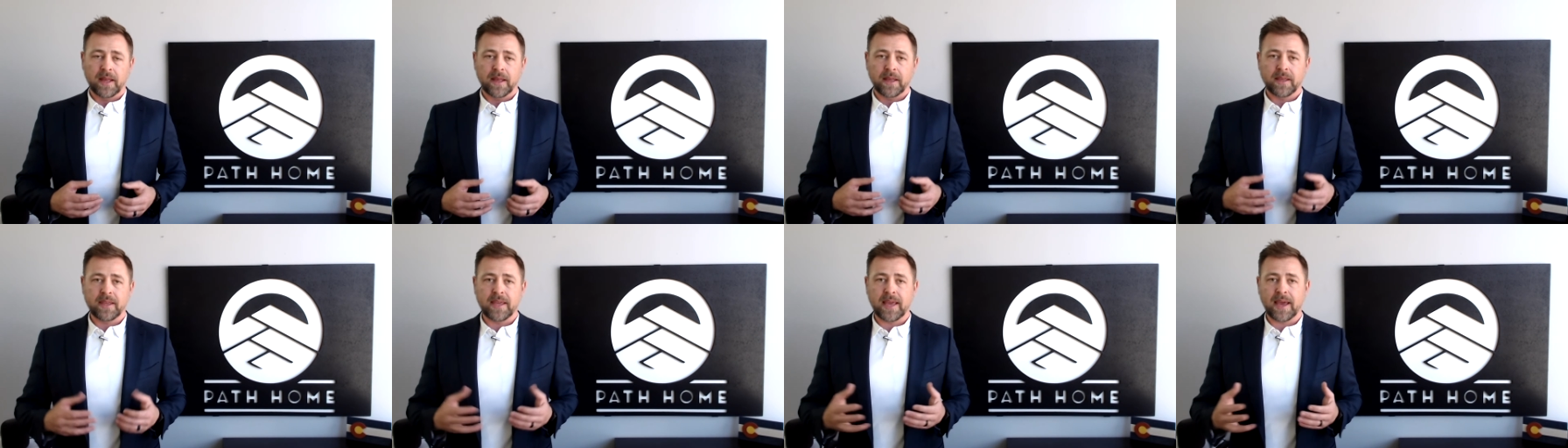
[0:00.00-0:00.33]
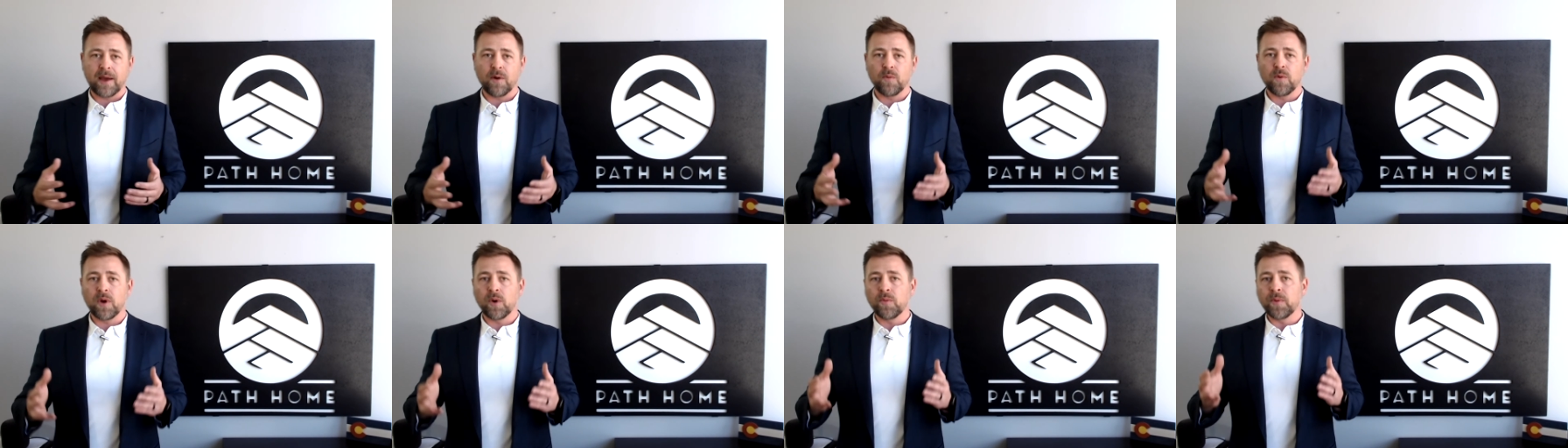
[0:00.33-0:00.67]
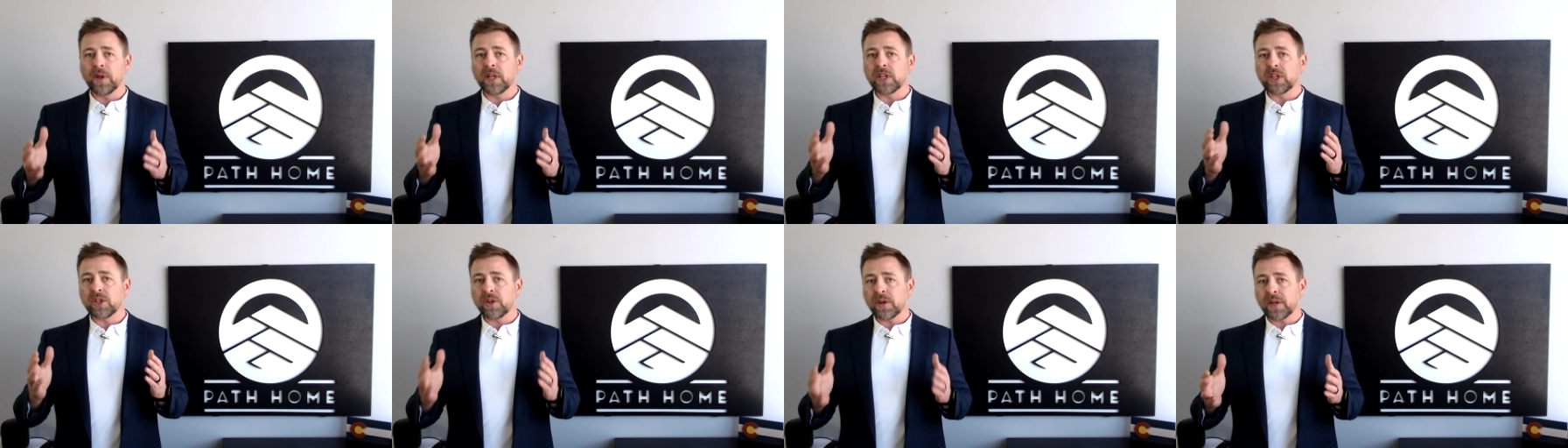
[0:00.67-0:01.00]
Yet, when
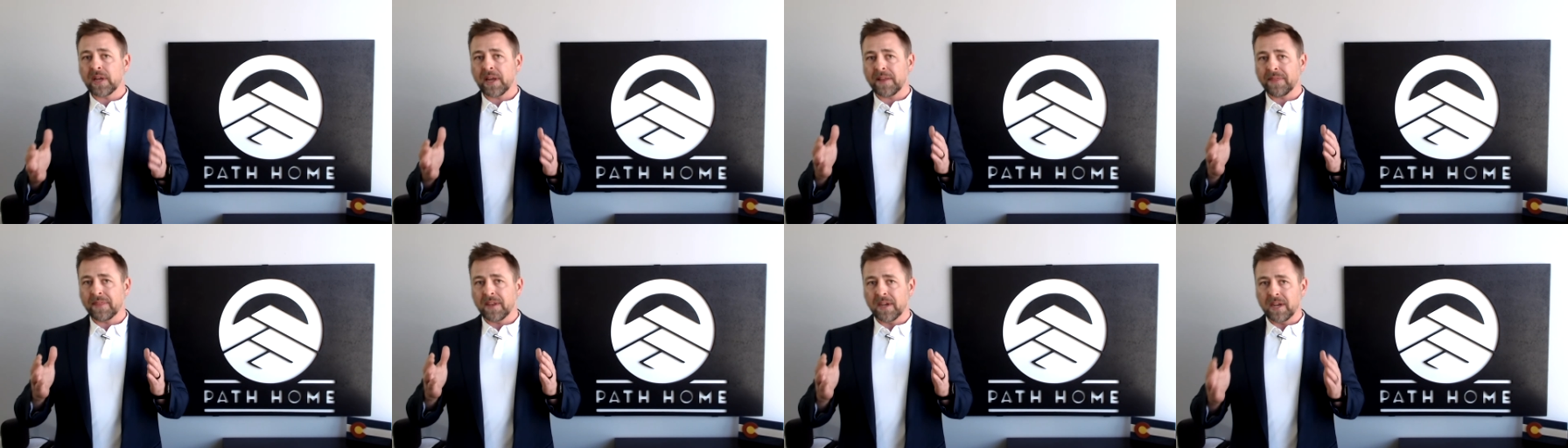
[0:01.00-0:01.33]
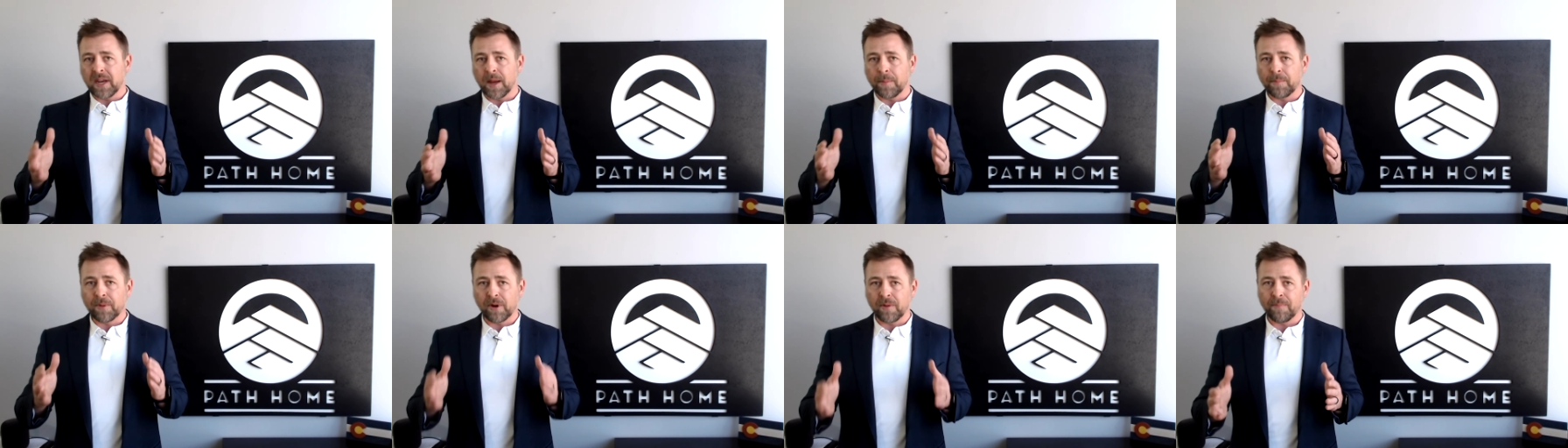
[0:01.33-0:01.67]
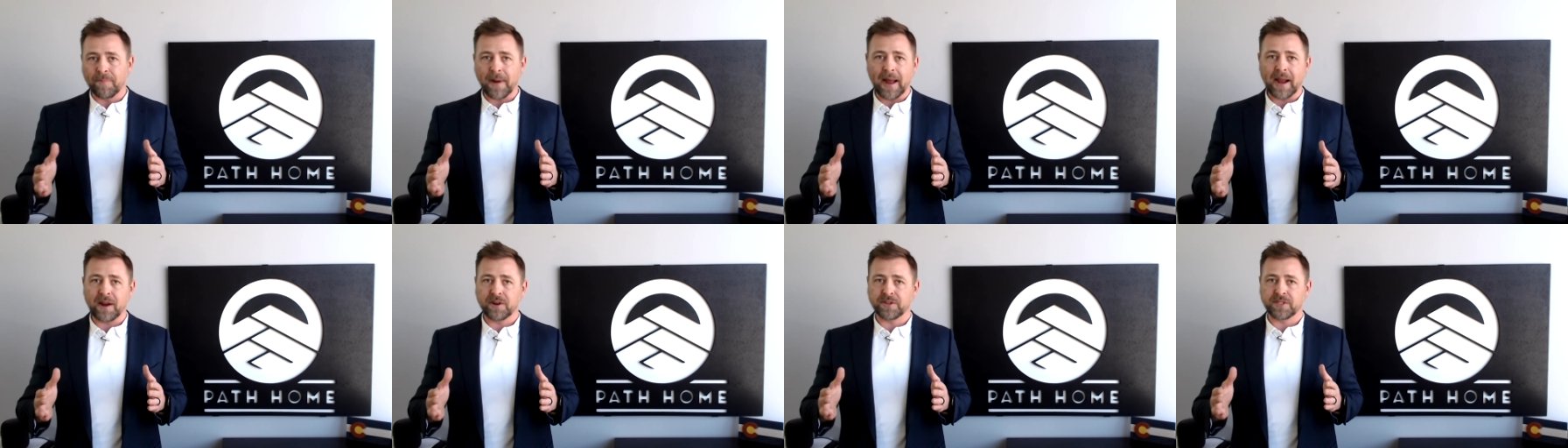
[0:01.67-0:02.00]
we look at the number of
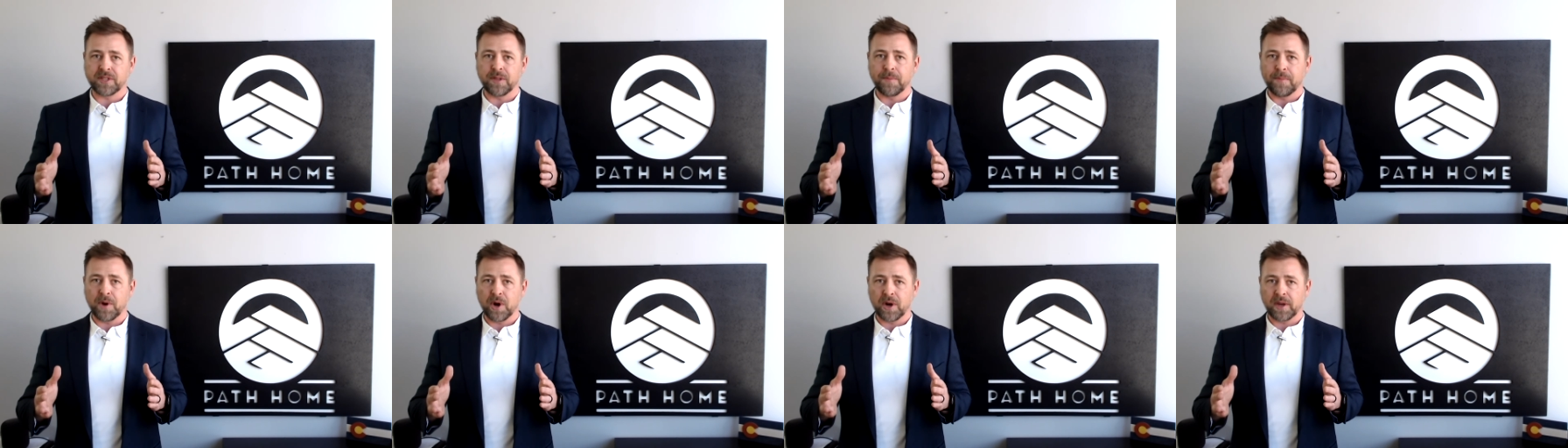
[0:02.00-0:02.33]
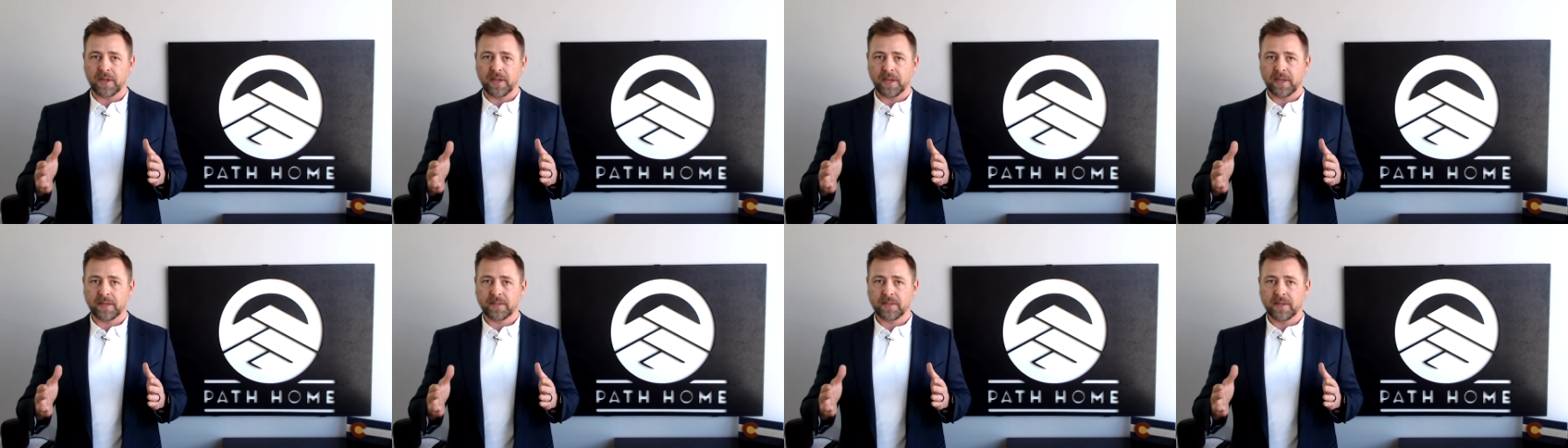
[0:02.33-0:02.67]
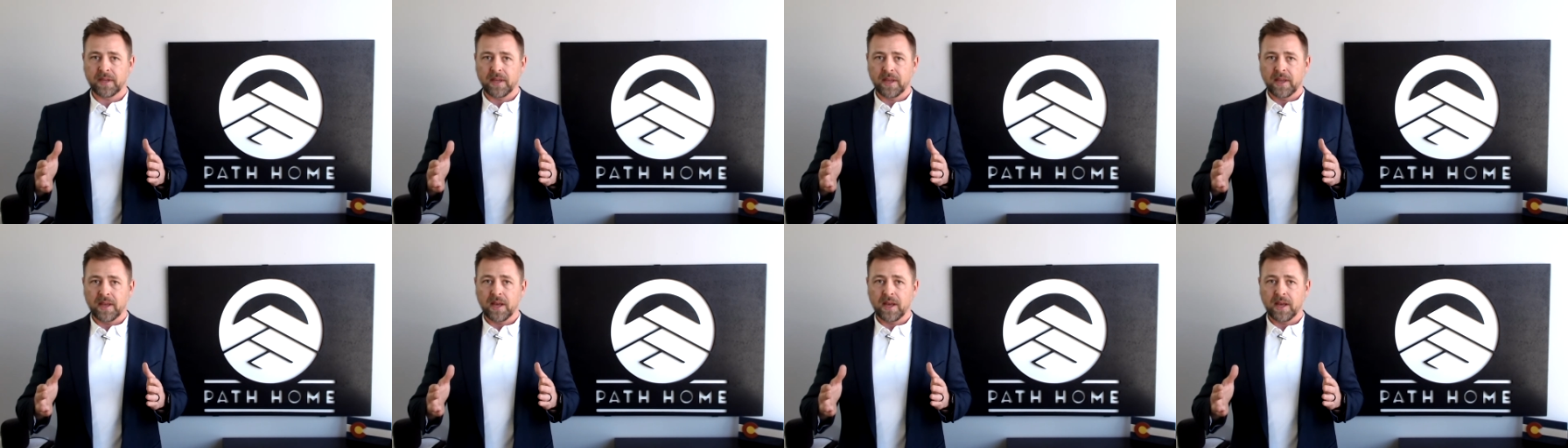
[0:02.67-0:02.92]
buyers in the market,